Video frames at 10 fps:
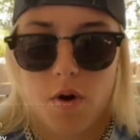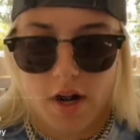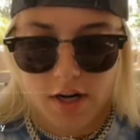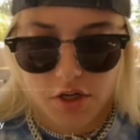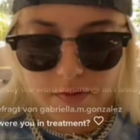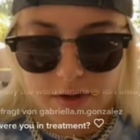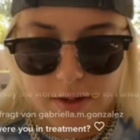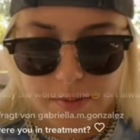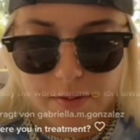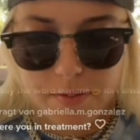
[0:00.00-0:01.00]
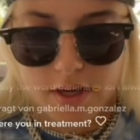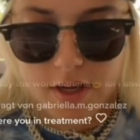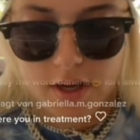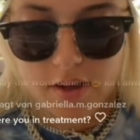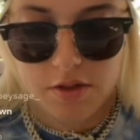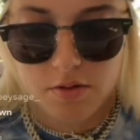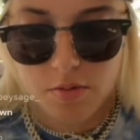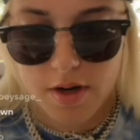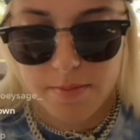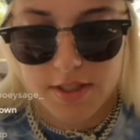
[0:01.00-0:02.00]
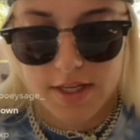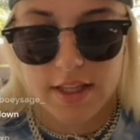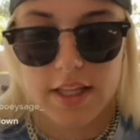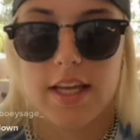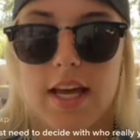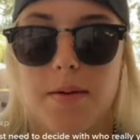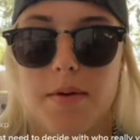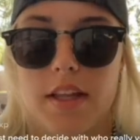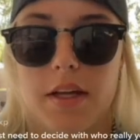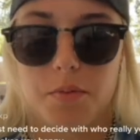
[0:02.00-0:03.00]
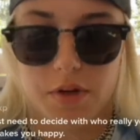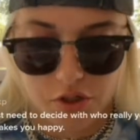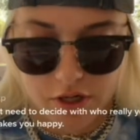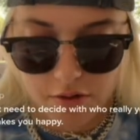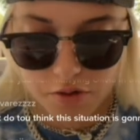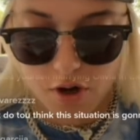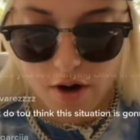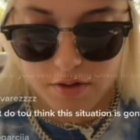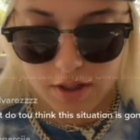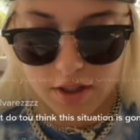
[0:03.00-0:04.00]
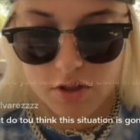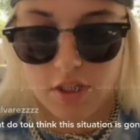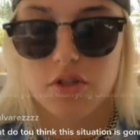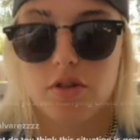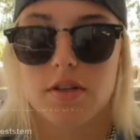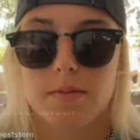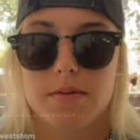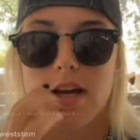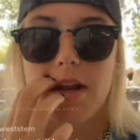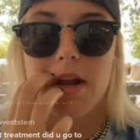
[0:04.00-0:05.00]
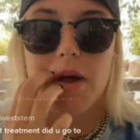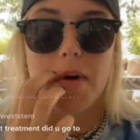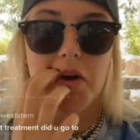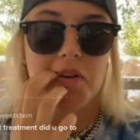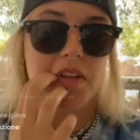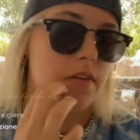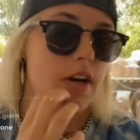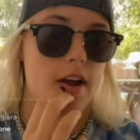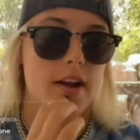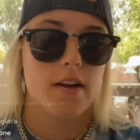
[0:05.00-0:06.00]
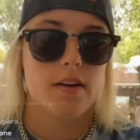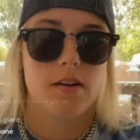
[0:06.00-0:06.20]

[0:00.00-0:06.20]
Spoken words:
Why did Jay FaceTime KB? This is what I'm saying. Like, KB, like, reached out to her, obviously, because, like, she was upset about Liv and I.